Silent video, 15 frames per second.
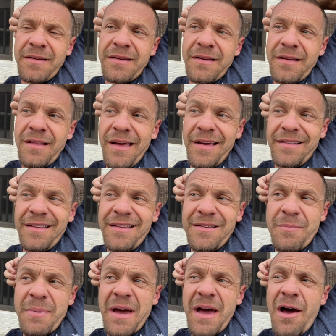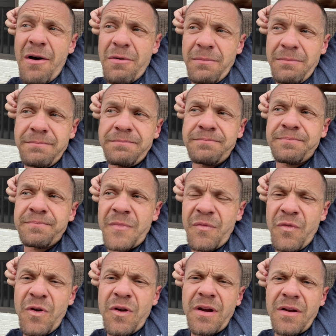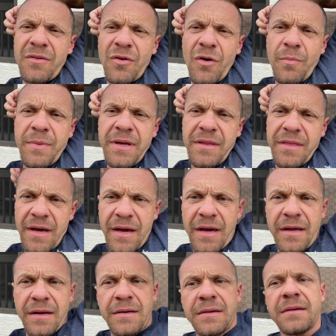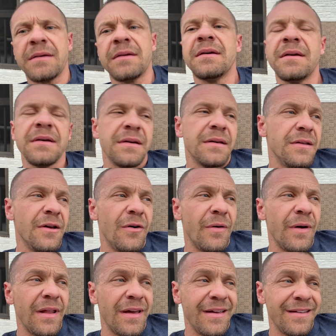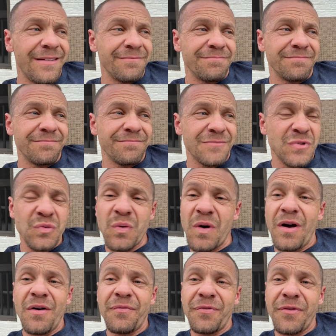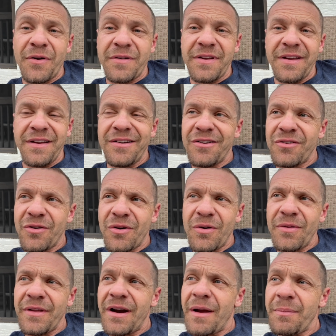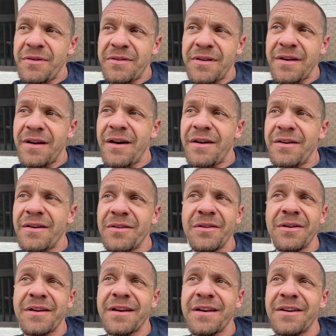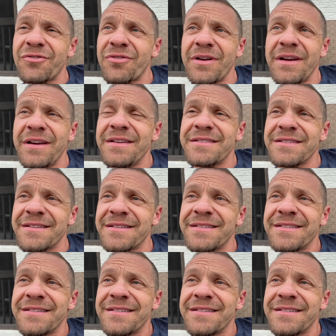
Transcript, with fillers: Like this is about, if you could have told me that, you know, at like twelve, thirteen years old that I'd be sitting out here looking at trees and,